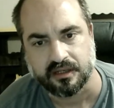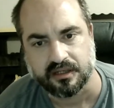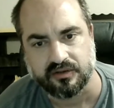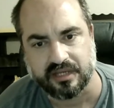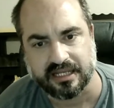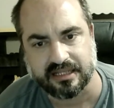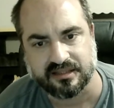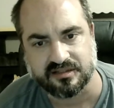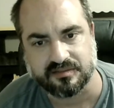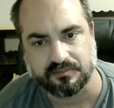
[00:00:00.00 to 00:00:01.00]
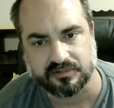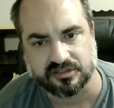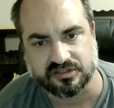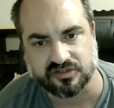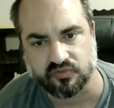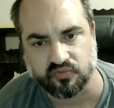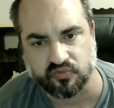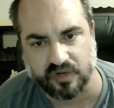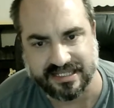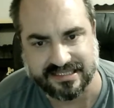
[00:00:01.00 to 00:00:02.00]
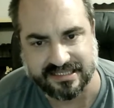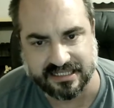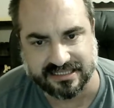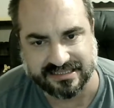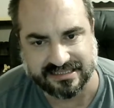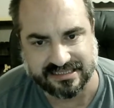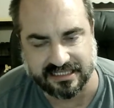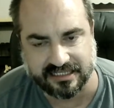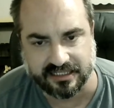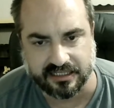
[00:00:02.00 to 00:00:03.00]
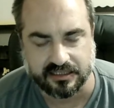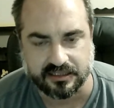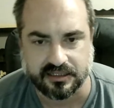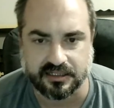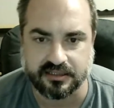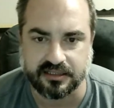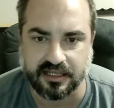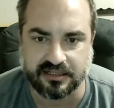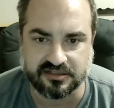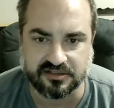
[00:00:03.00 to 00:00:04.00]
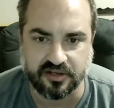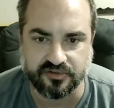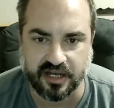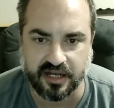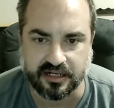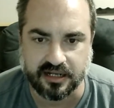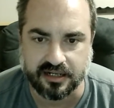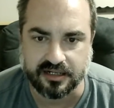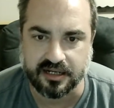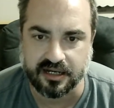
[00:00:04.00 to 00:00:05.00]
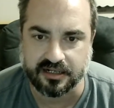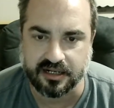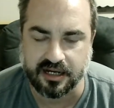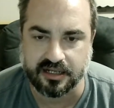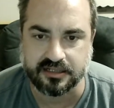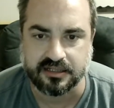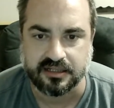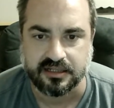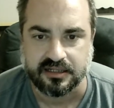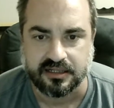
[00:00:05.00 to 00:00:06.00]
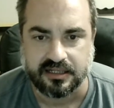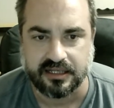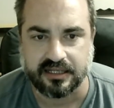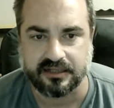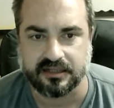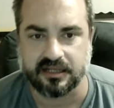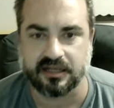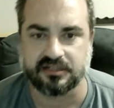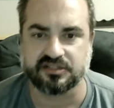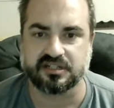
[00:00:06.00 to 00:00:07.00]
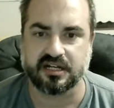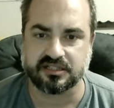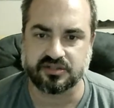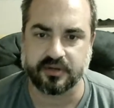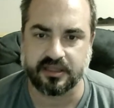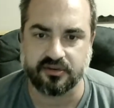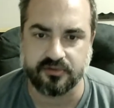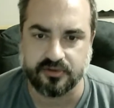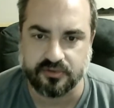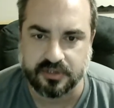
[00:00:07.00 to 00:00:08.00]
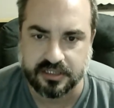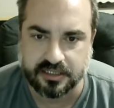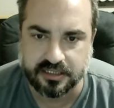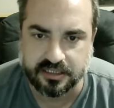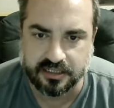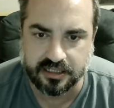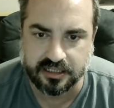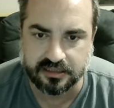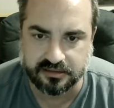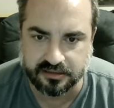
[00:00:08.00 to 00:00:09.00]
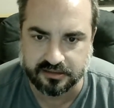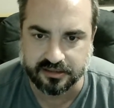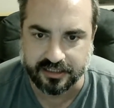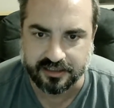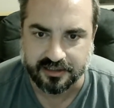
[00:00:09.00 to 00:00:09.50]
You get this racing acidity that just goes on and on and on and on, and it just cuts right through, literally.